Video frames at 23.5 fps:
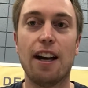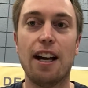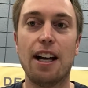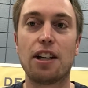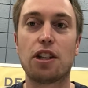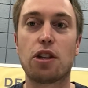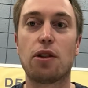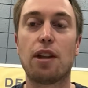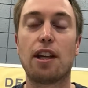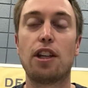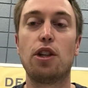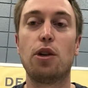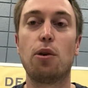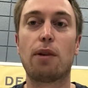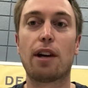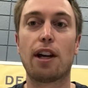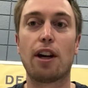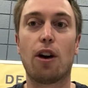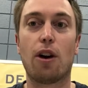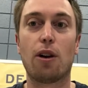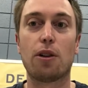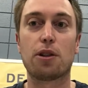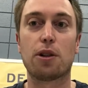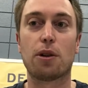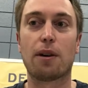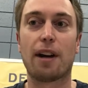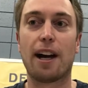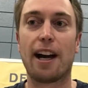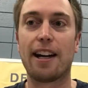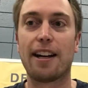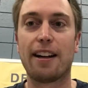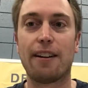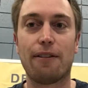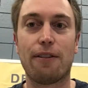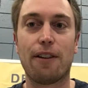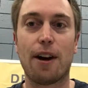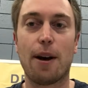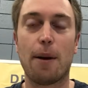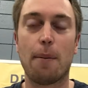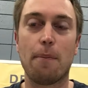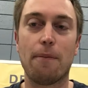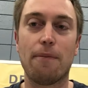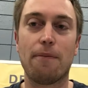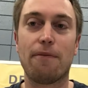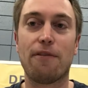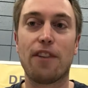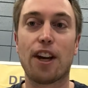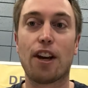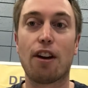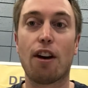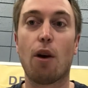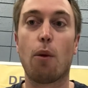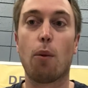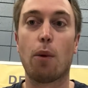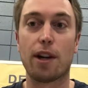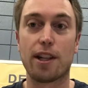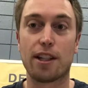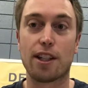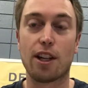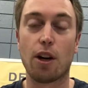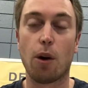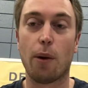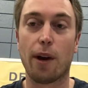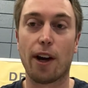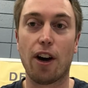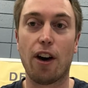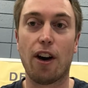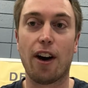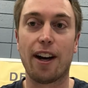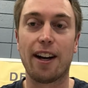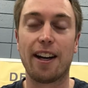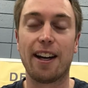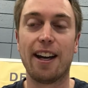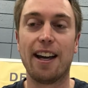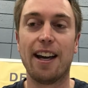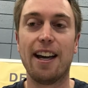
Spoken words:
so then you can also kind of figure out what is going on.